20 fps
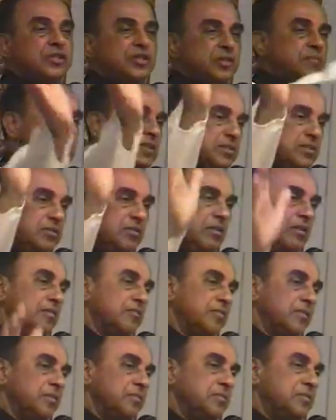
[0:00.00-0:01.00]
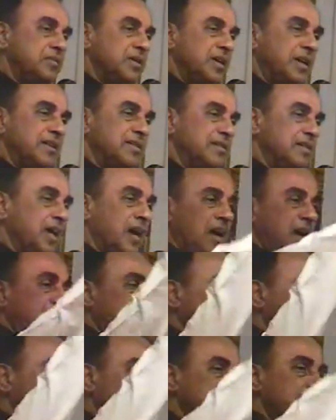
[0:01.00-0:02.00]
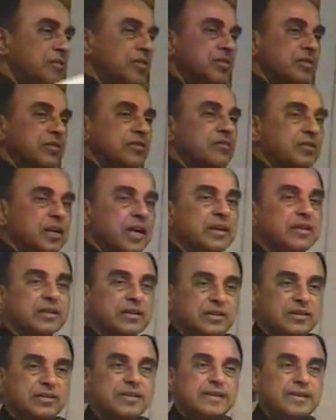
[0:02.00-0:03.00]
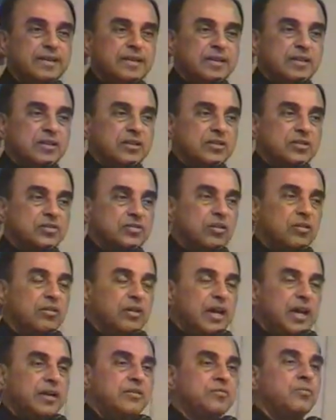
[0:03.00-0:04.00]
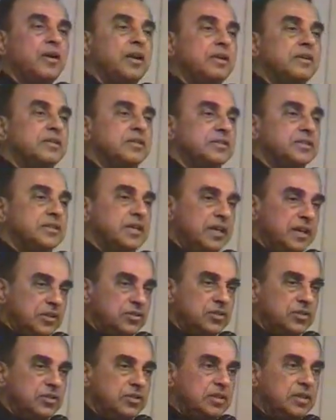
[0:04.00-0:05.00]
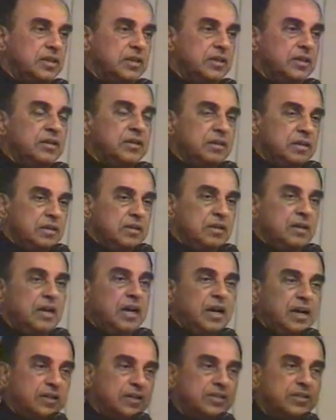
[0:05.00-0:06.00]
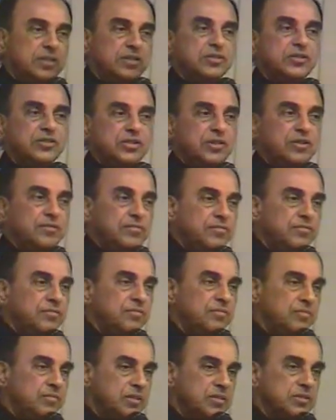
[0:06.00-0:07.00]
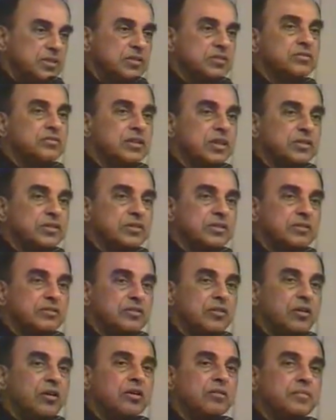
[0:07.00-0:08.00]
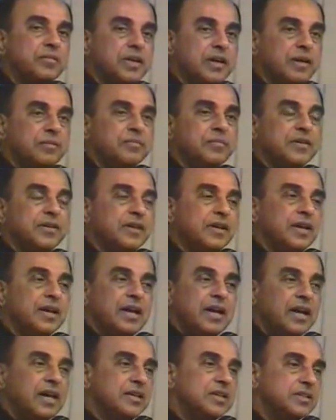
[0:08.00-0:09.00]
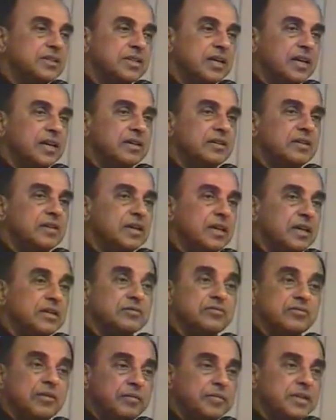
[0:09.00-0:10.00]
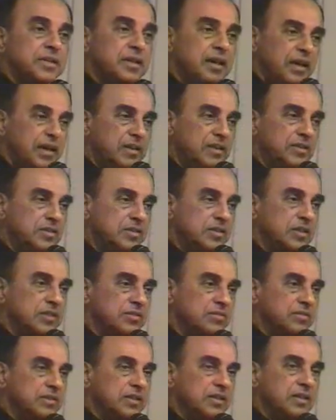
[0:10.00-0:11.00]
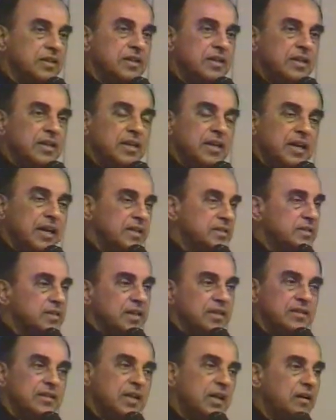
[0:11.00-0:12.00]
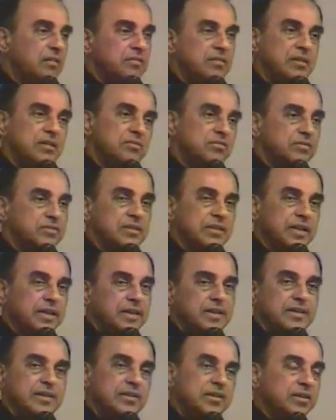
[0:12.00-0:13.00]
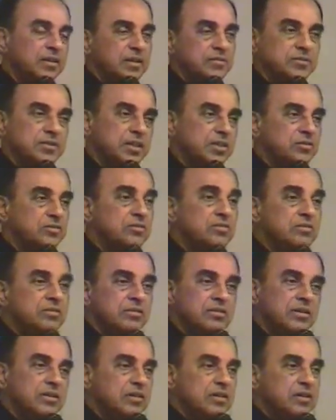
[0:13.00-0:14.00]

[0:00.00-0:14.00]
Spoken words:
dismissed all of them, saying, nah, we won't look at it. So at one stage, the RSS chief, Mr. Sudarshan, called me up, and he said, and Swami Dayananda Saraswati, and said, now it looks like RamaSetu